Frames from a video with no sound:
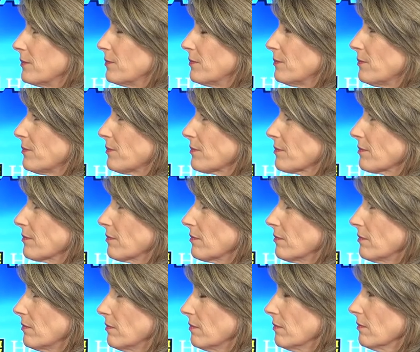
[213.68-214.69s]

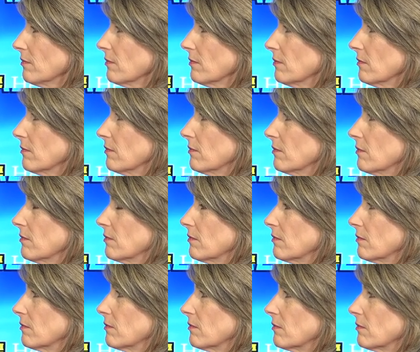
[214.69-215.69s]

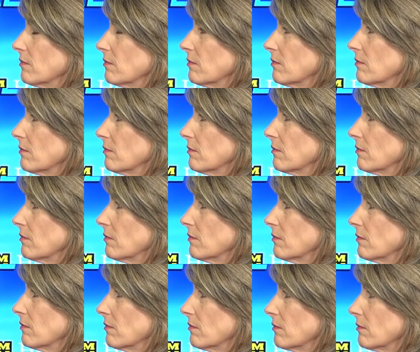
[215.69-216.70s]

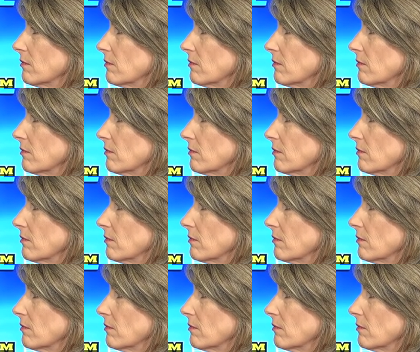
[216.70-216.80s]
[no speech]